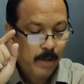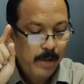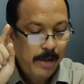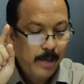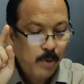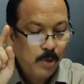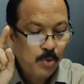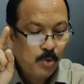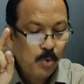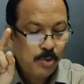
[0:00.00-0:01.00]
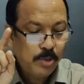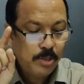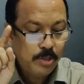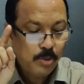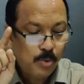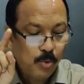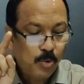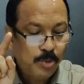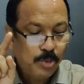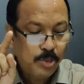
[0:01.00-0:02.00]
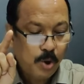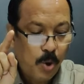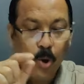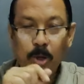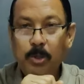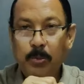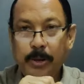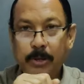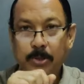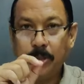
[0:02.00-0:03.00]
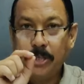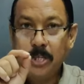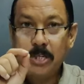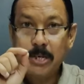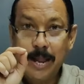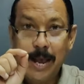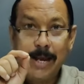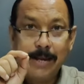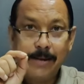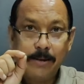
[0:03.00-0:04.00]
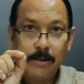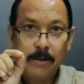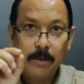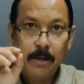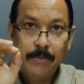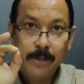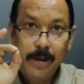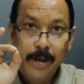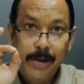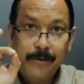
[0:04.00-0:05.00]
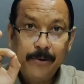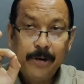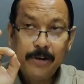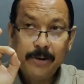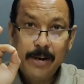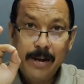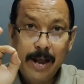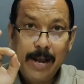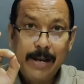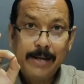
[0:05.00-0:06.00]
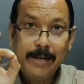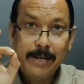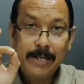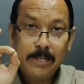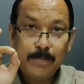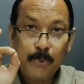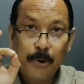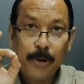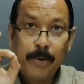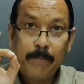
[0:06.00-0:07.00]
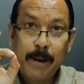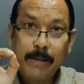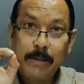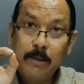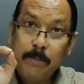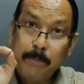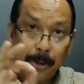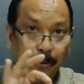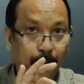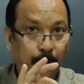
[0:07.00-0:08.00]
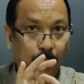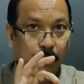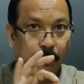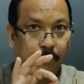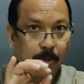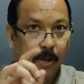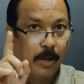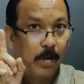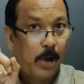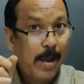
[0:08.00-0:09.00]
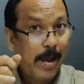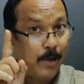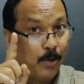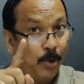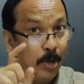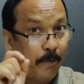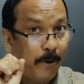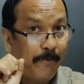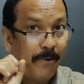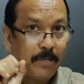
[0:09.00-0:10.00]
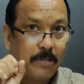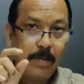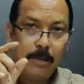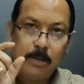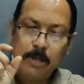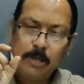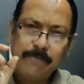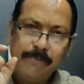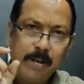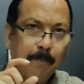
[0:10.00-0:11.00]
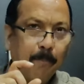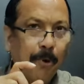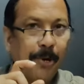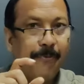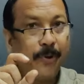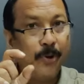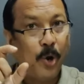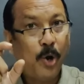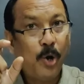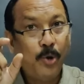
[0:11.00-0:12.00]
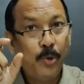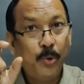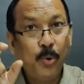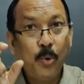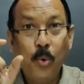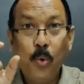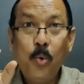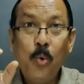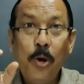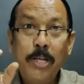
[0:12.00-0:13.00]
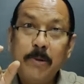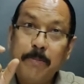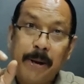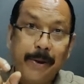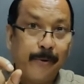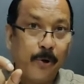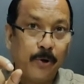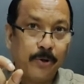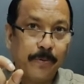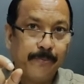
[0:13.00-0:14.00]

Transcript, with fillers: It was roses, roses all the way. So this line, the introductory line is spoken by the patriot. Now I had told you in the previous thing, it is very important for you all to know who is a patriot.